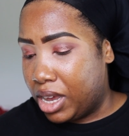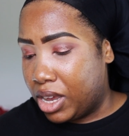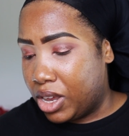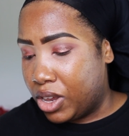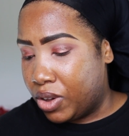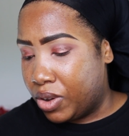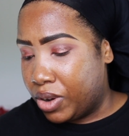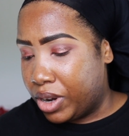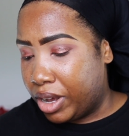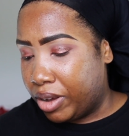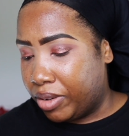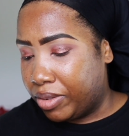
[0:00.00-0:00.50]

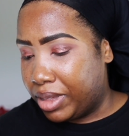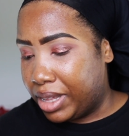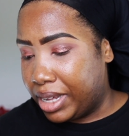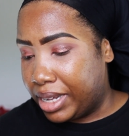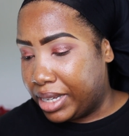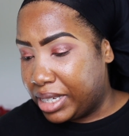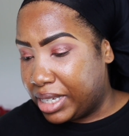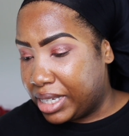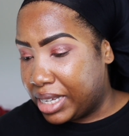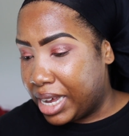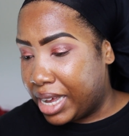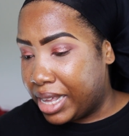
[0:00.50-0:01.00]
you know, they
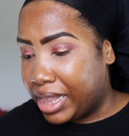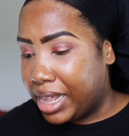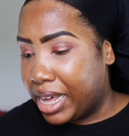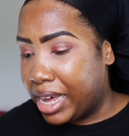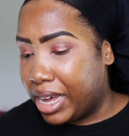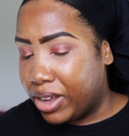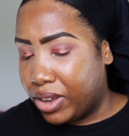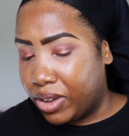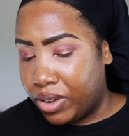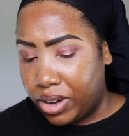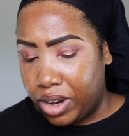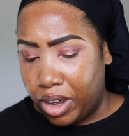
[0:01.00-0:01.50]
said
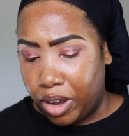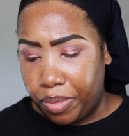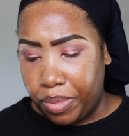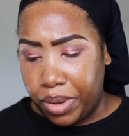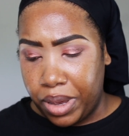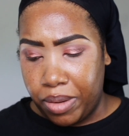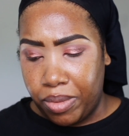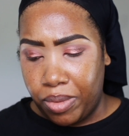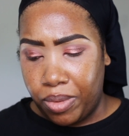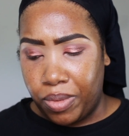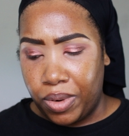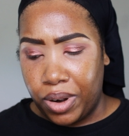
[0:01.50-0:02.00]
that, you know,
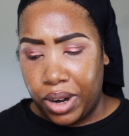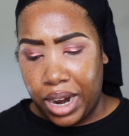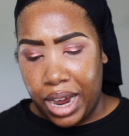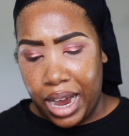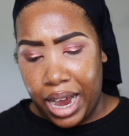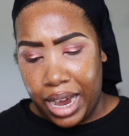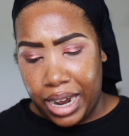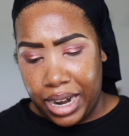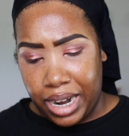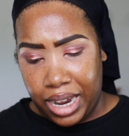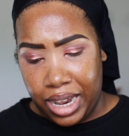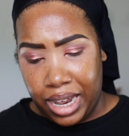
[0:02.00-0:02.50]
people were
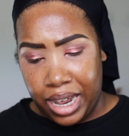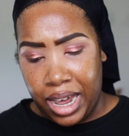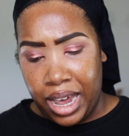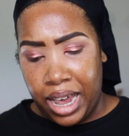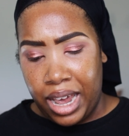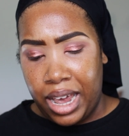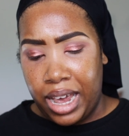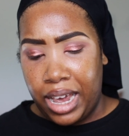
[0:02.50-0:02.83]
kind of